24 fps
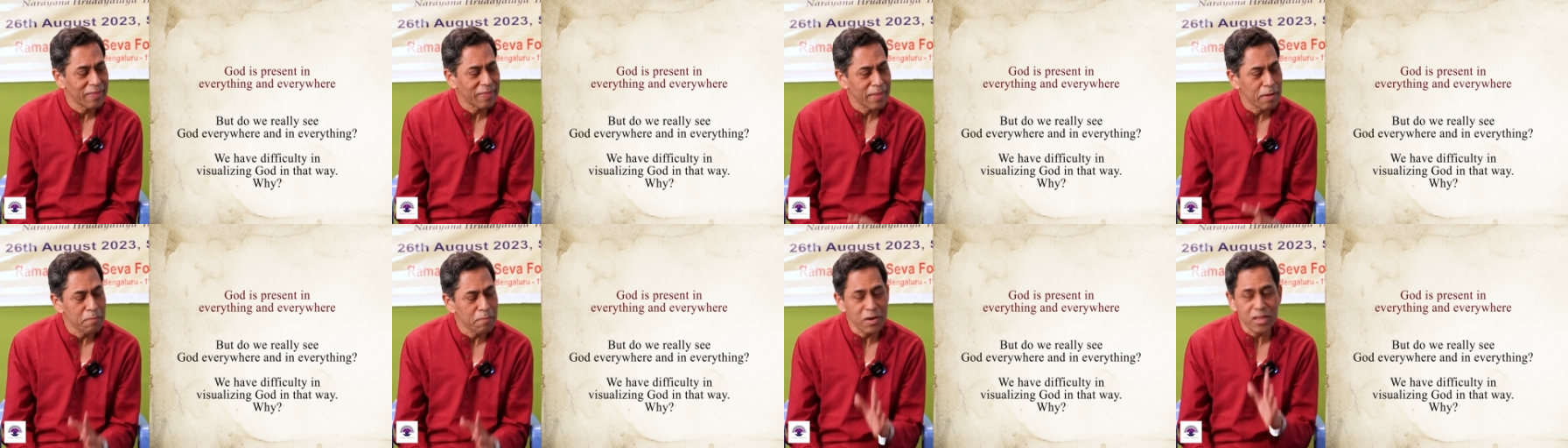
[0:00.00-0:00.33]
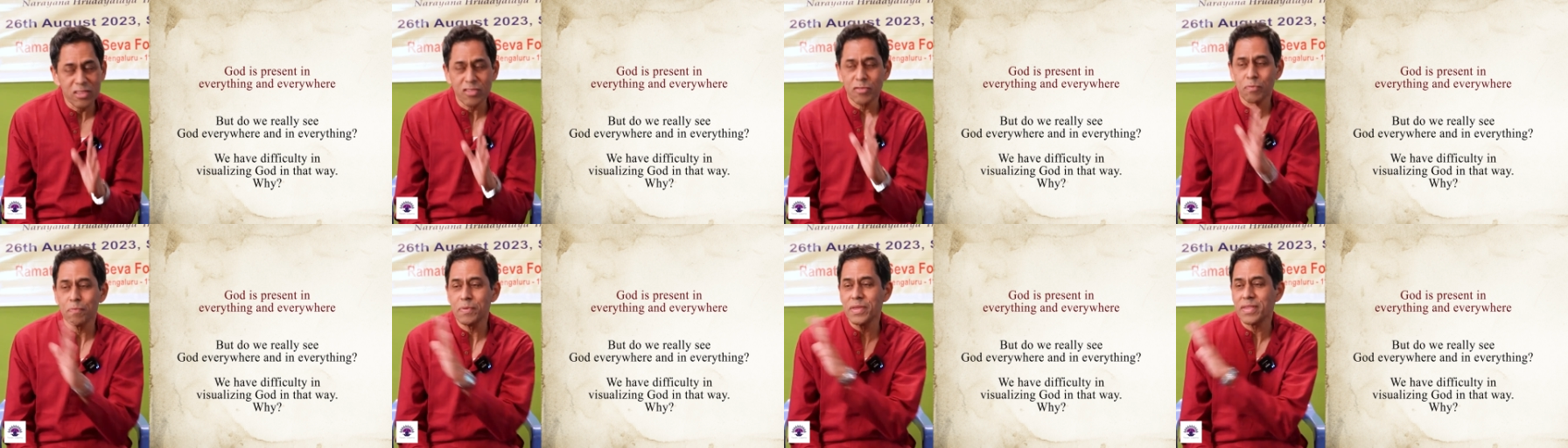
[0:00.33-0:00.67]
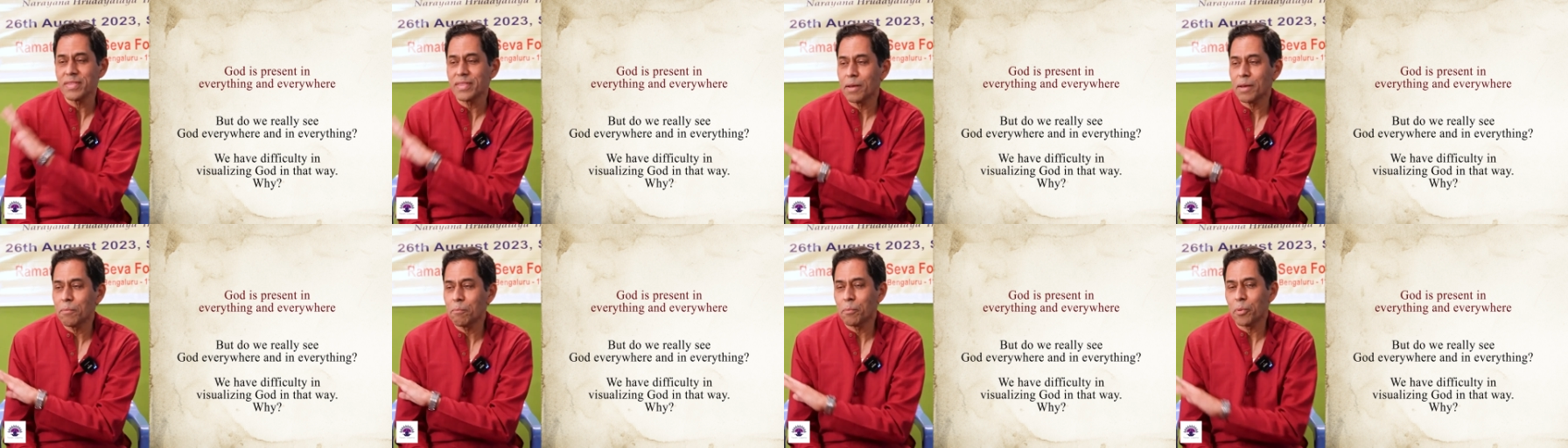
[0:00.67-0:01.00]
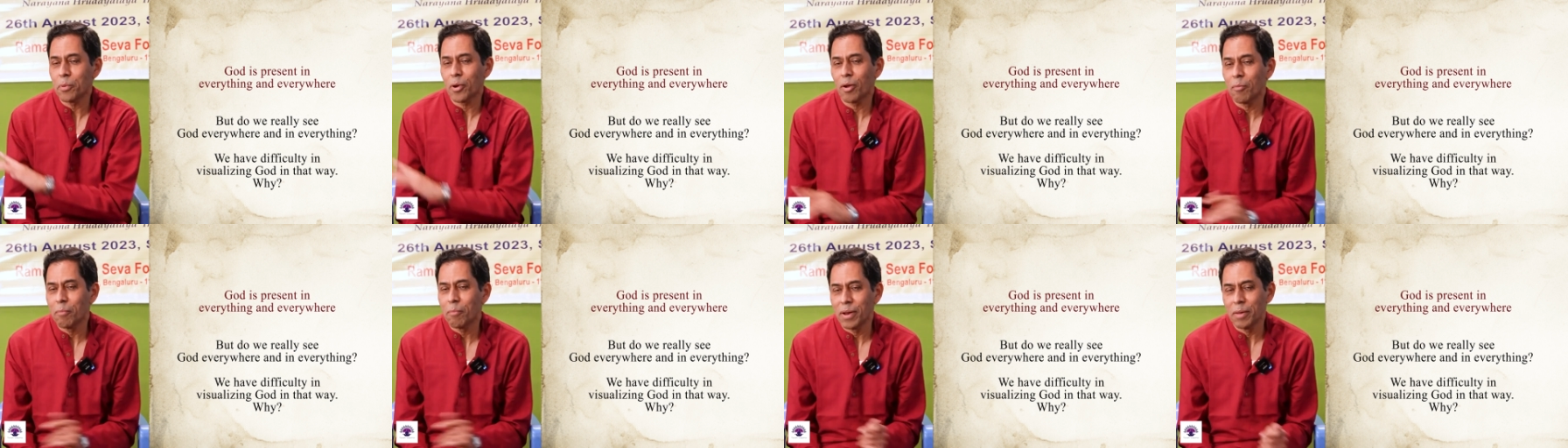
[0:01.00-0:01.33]
There must be some
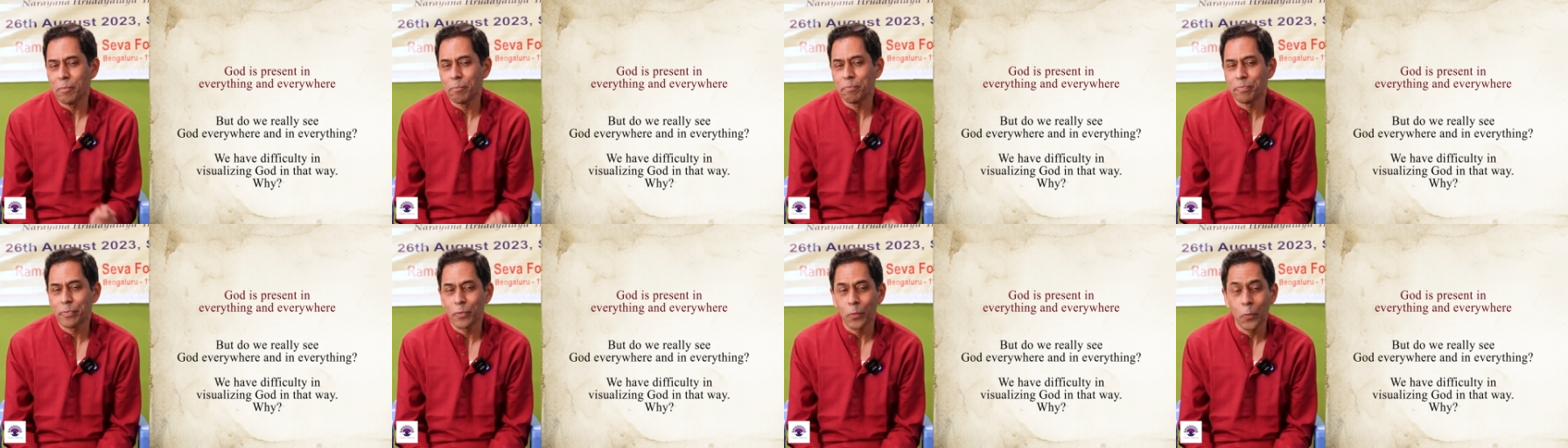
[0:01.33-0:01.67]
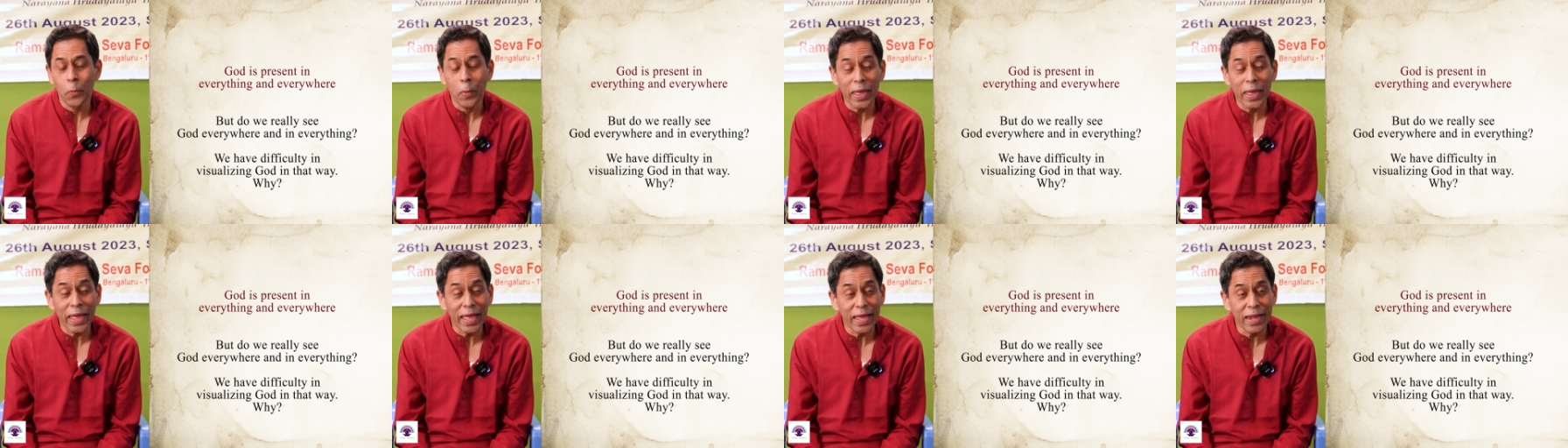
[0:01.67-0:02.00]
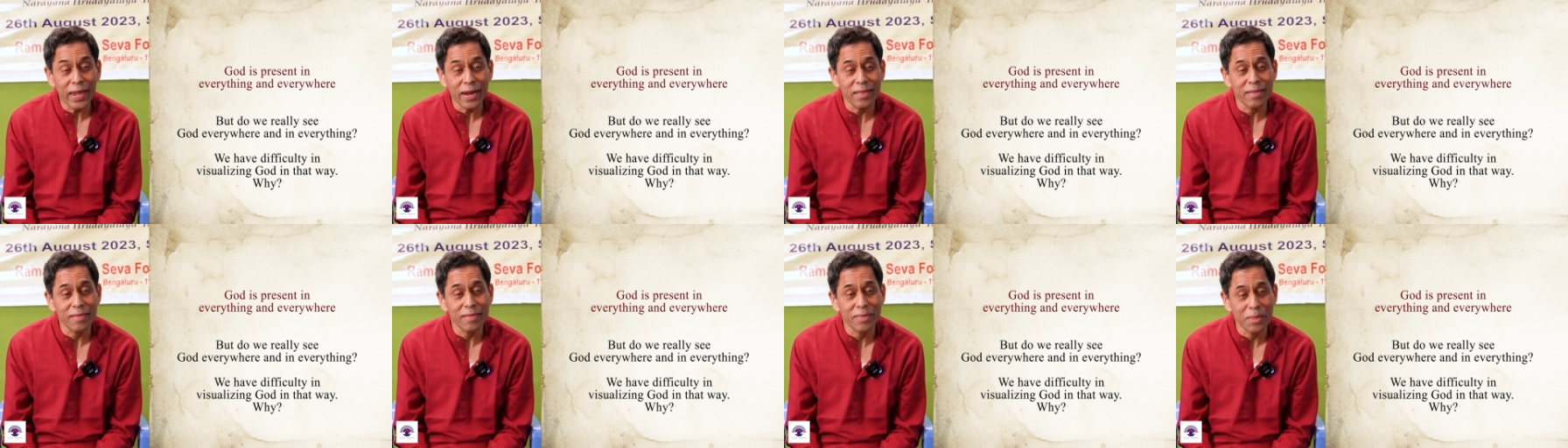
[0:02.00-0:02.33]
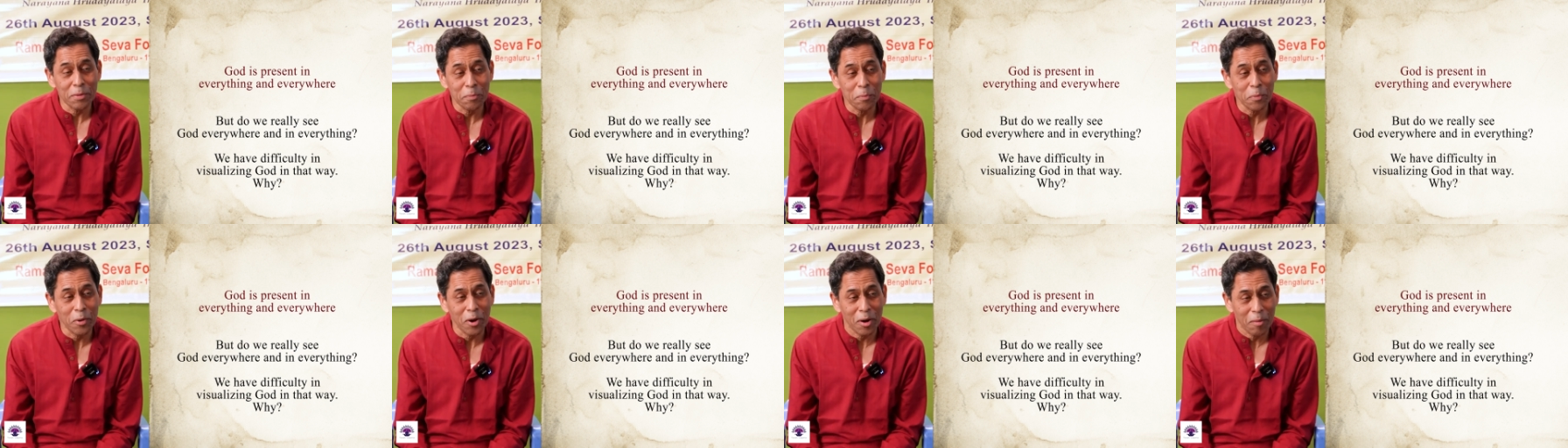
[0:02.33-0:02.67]
problem. Where is
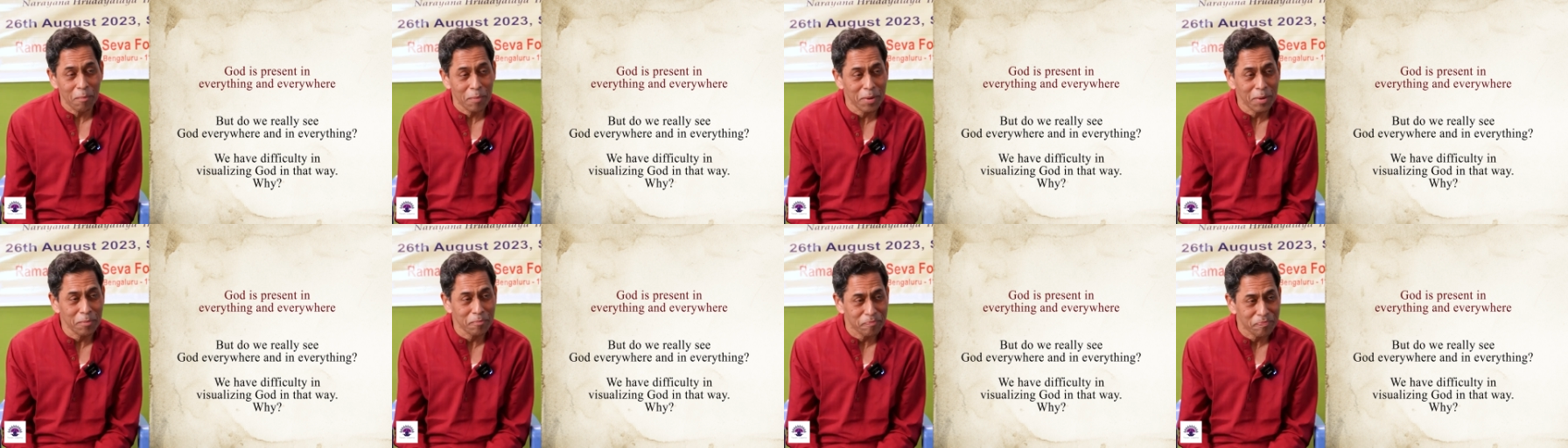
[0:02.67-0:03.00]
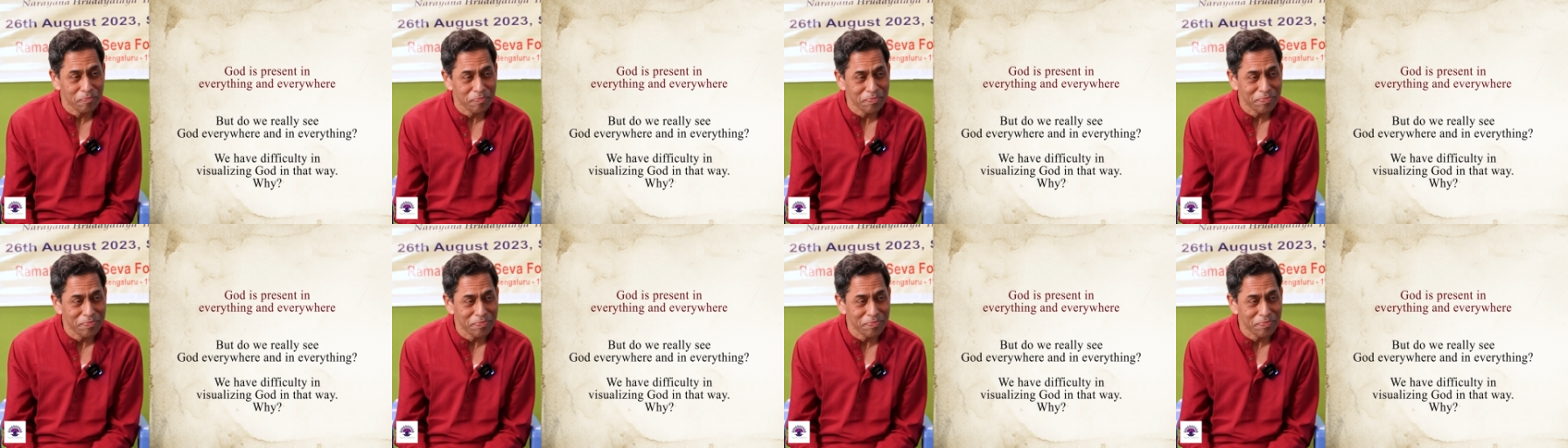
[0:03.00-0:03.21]
the problem?